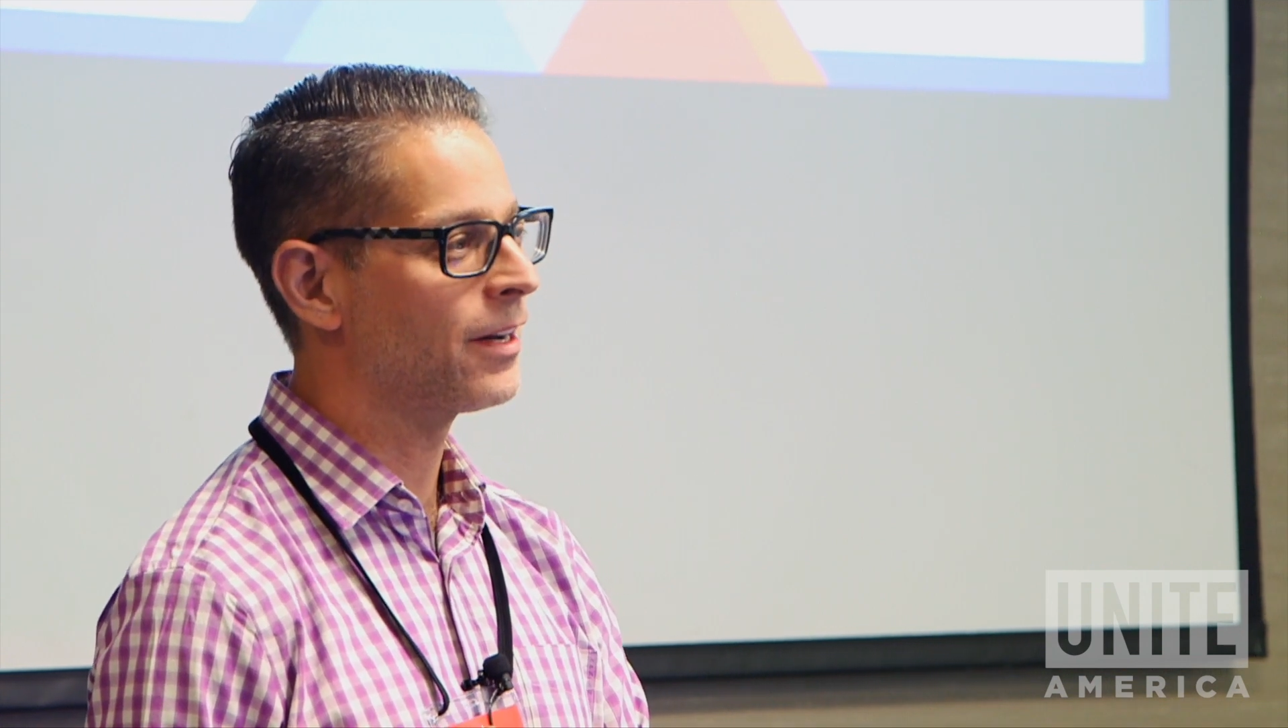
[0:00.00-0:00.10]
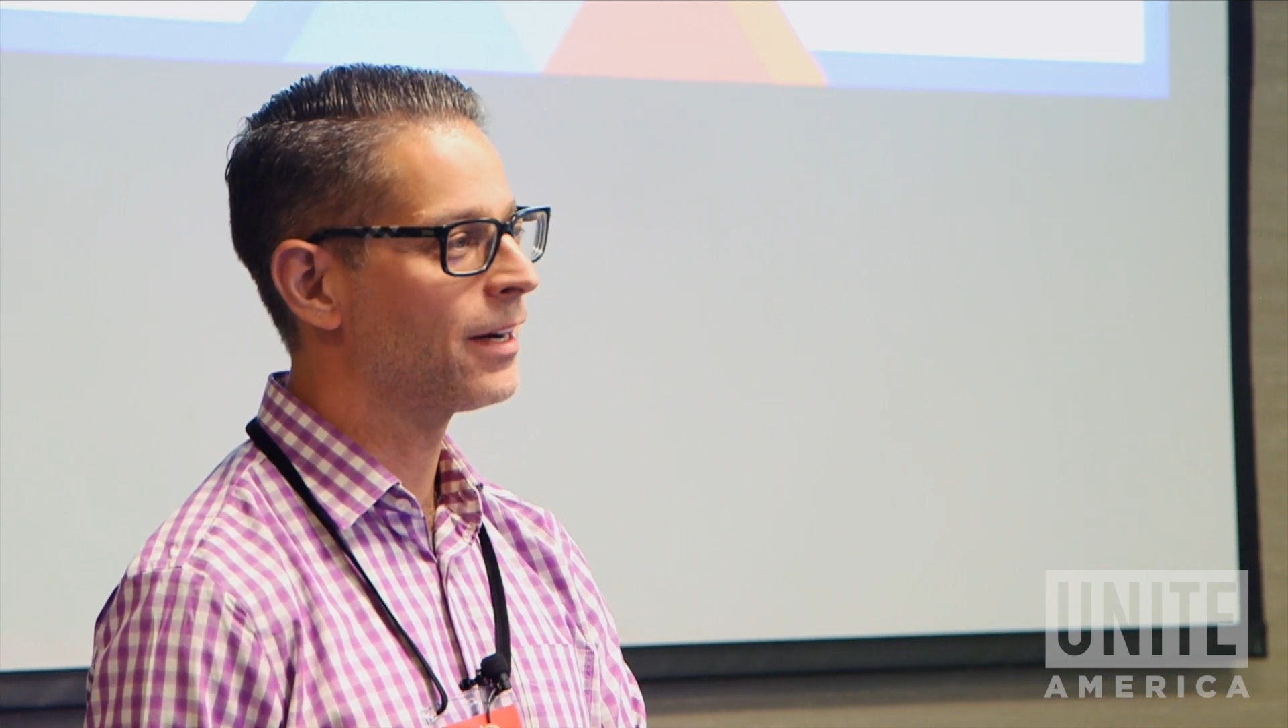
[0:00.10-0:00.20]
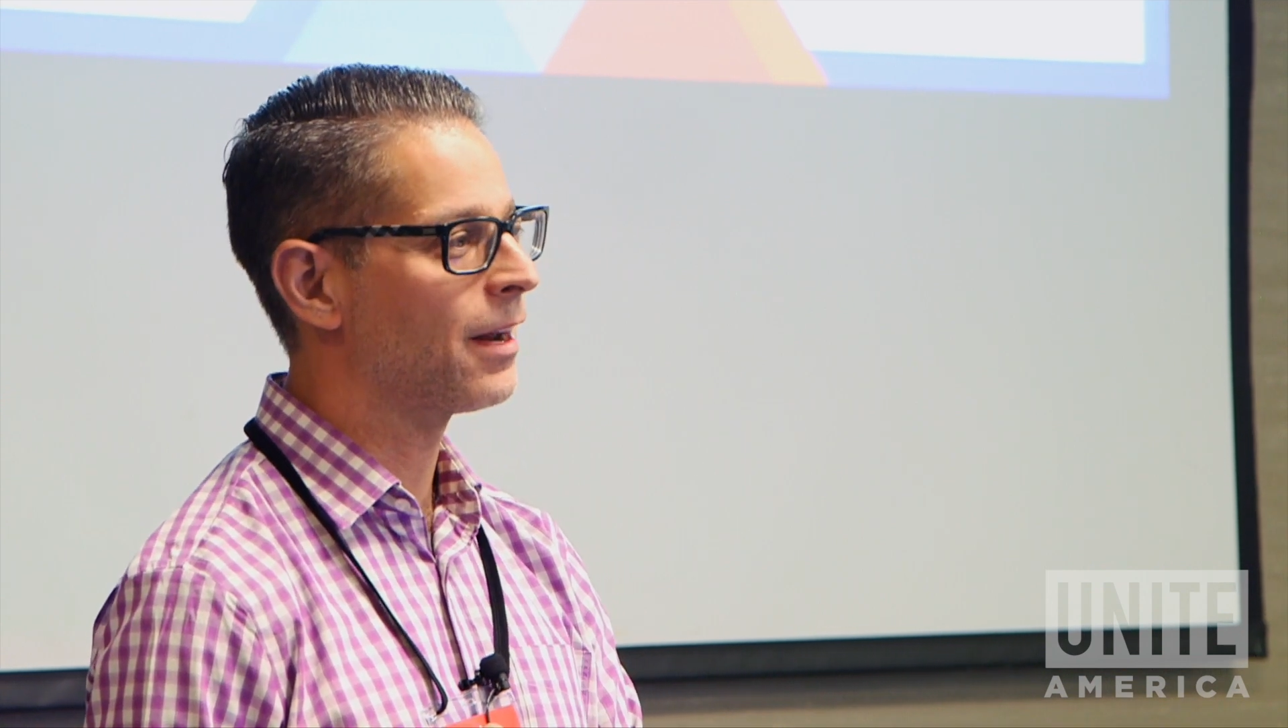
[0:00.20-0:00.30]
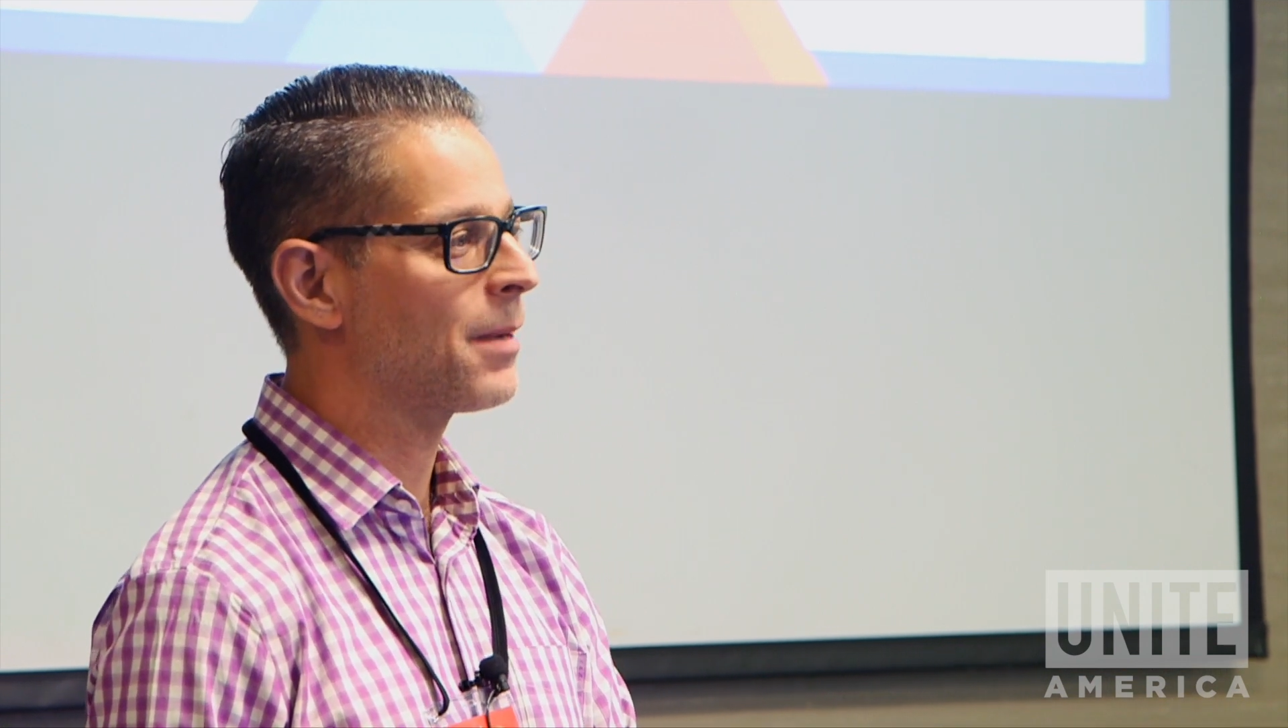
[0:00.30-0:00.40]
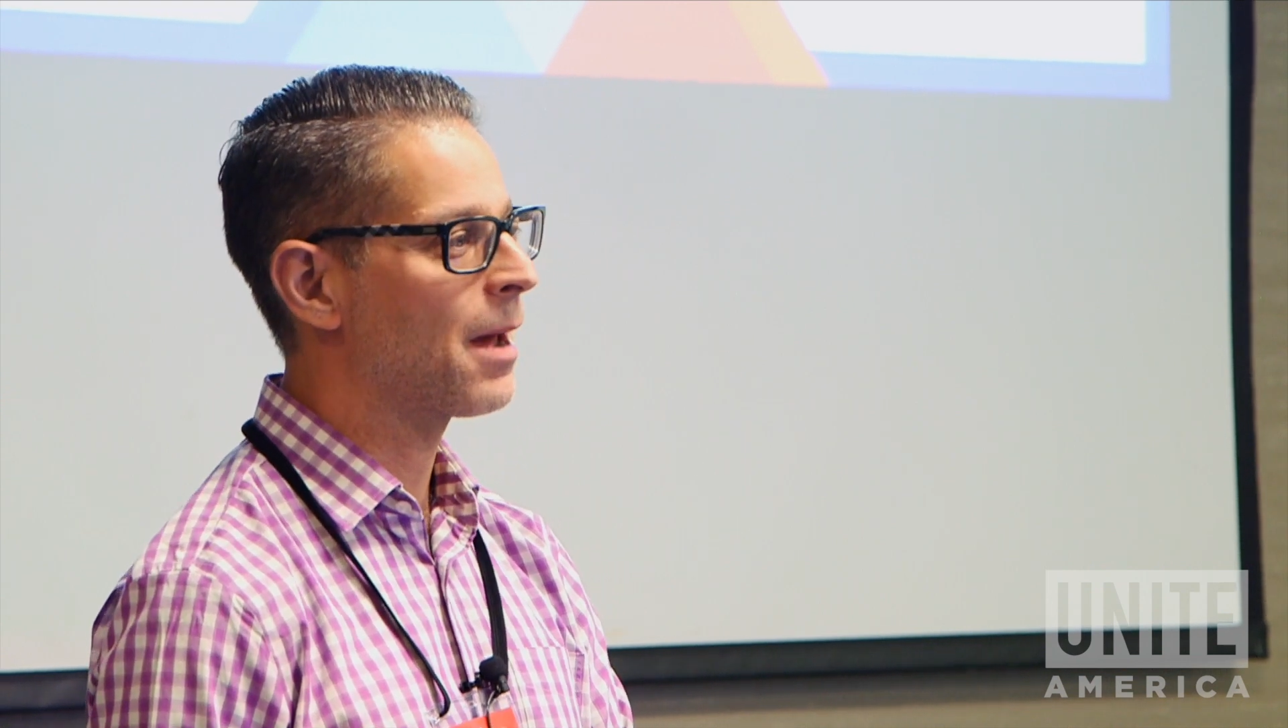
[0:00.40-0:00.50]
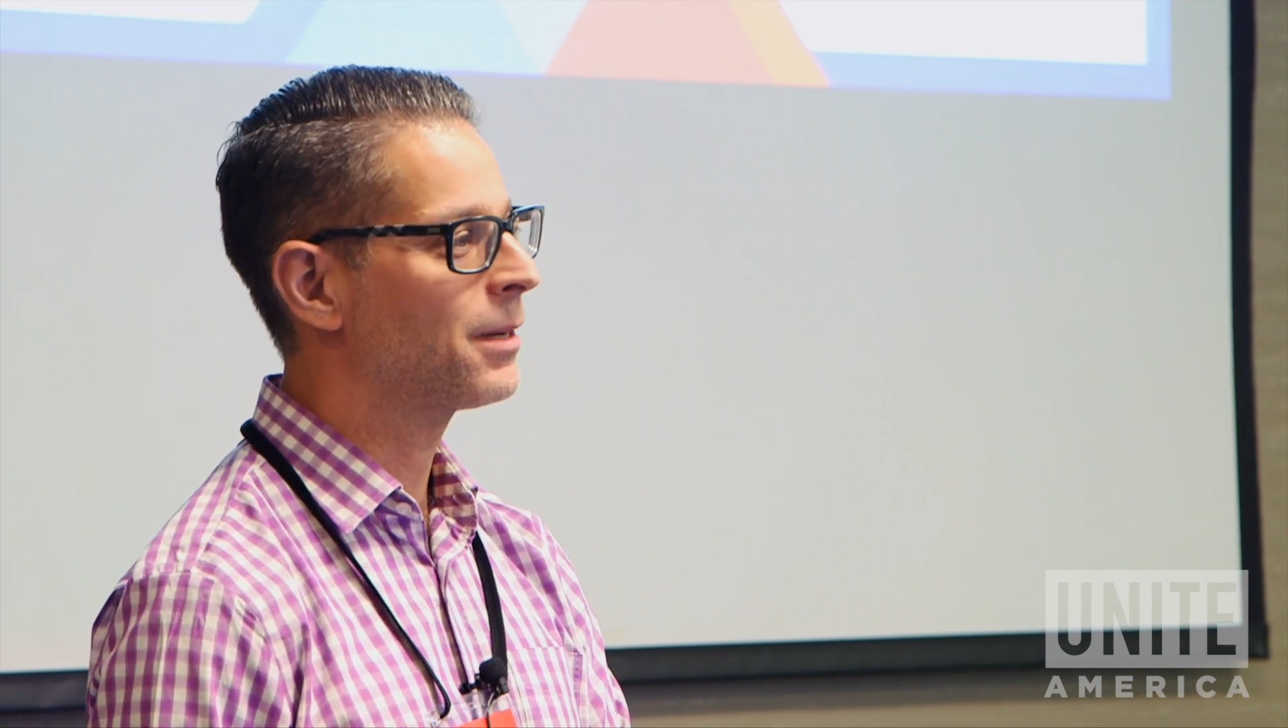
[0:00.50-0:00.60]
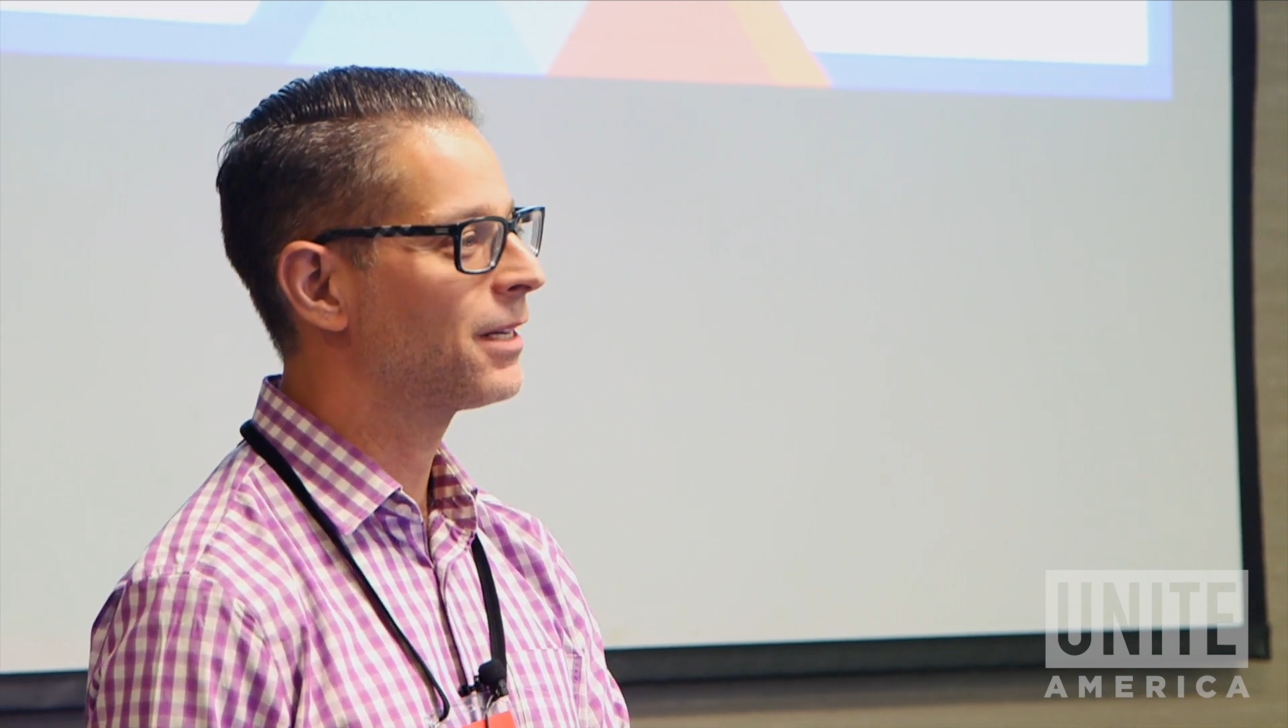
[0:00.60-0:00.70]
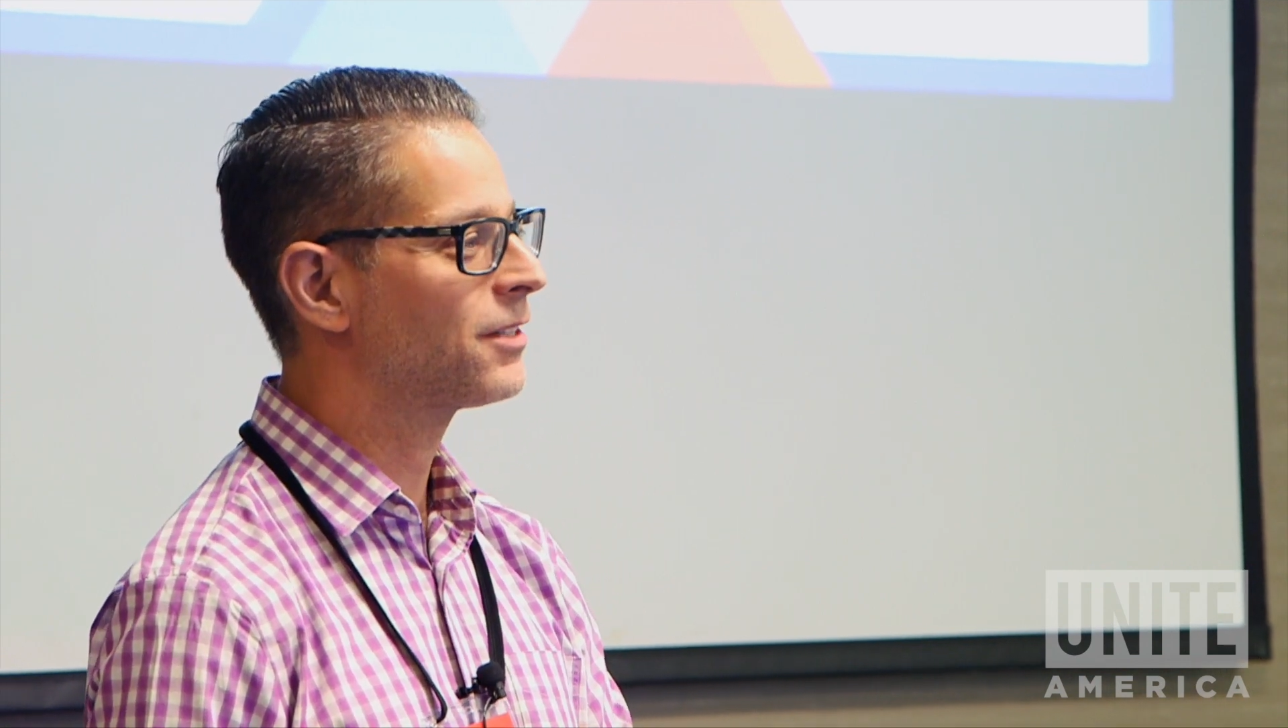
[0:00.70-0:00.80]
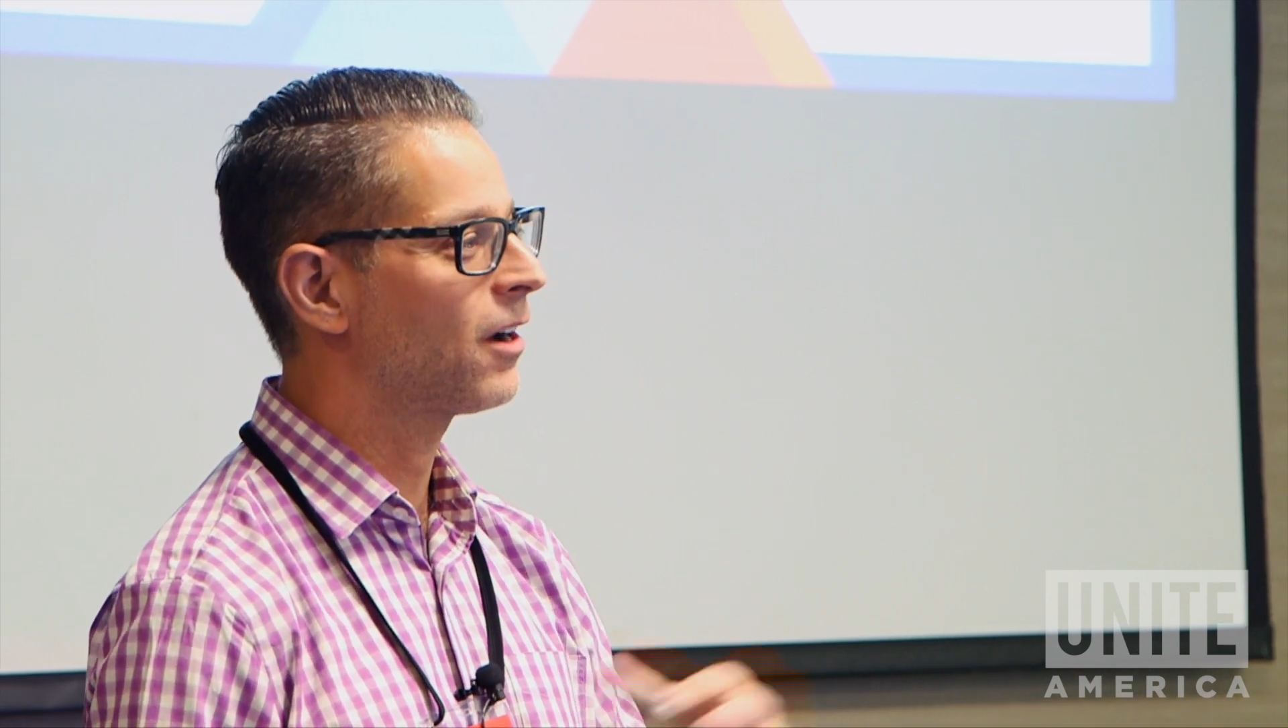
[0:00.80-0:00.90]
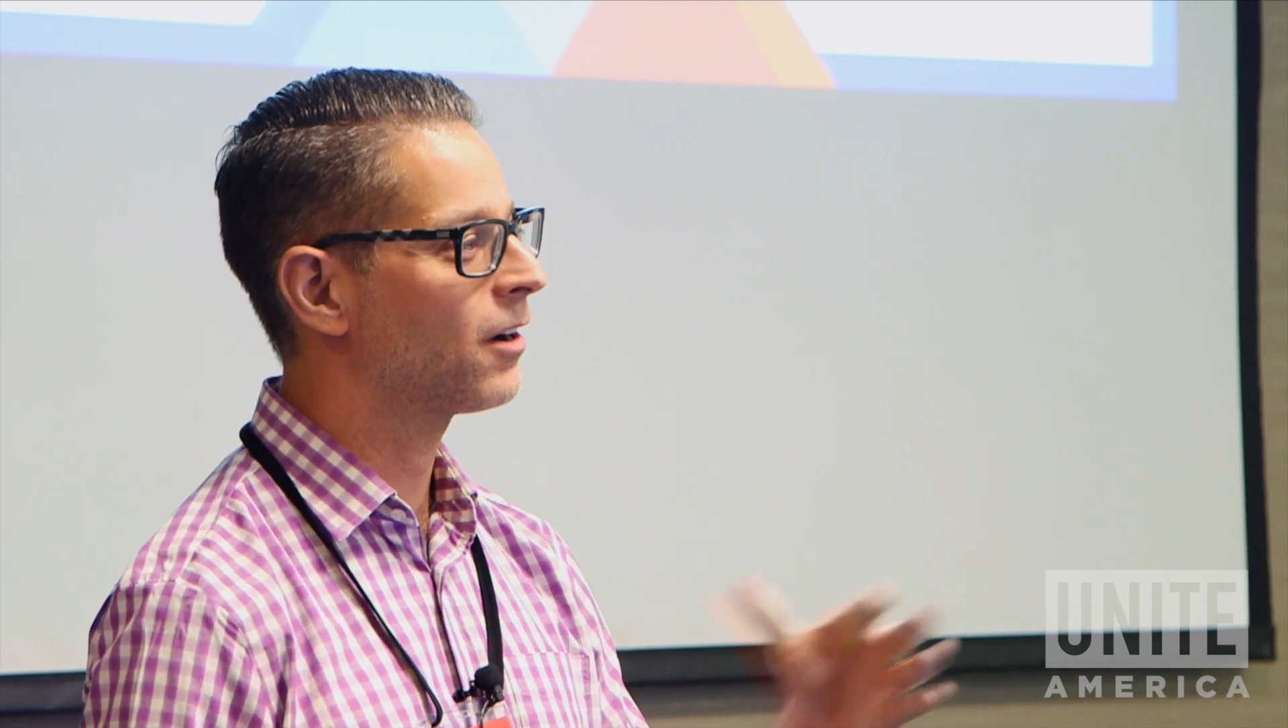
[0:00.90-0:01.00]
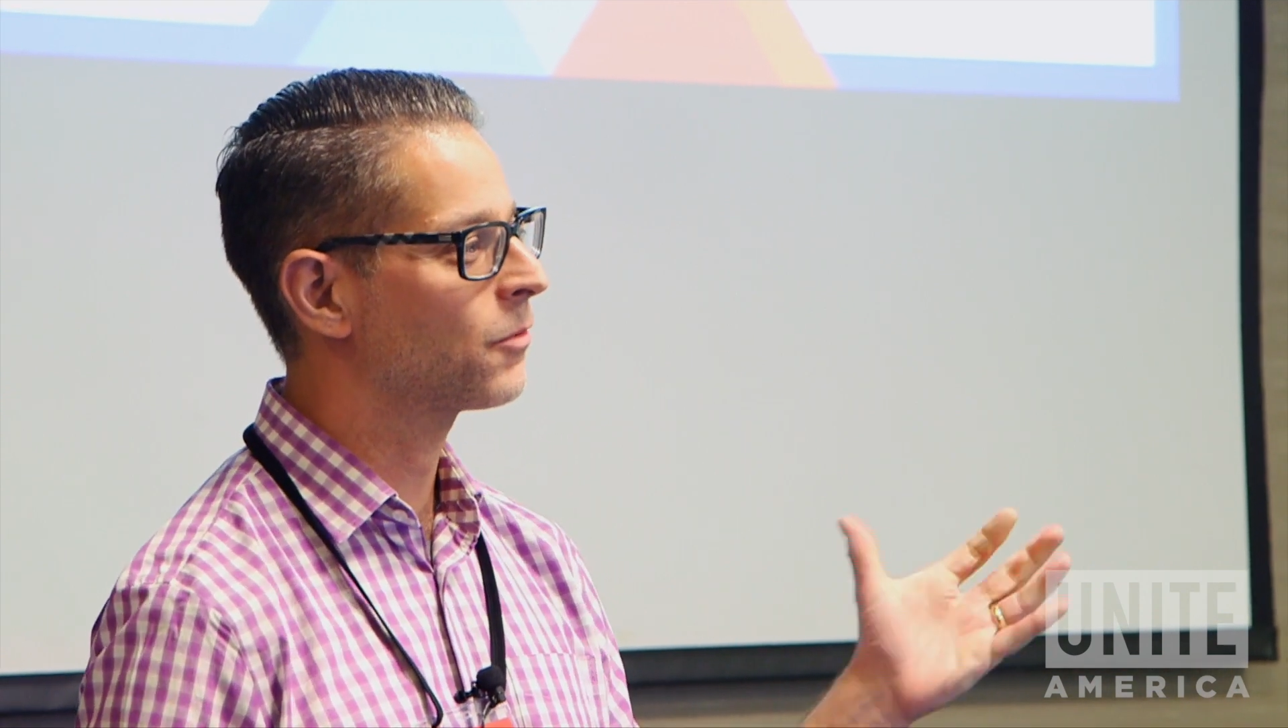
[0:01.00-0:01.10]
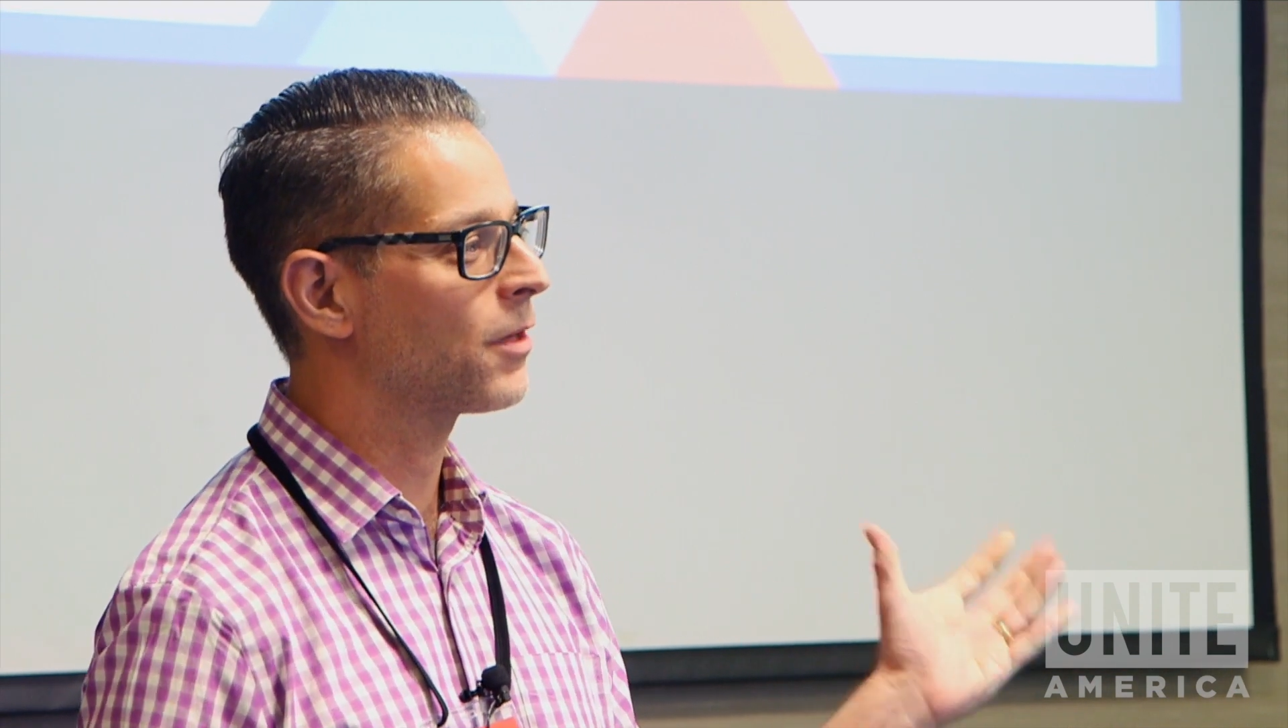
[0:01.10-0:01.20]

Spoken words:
and I'm happy to talk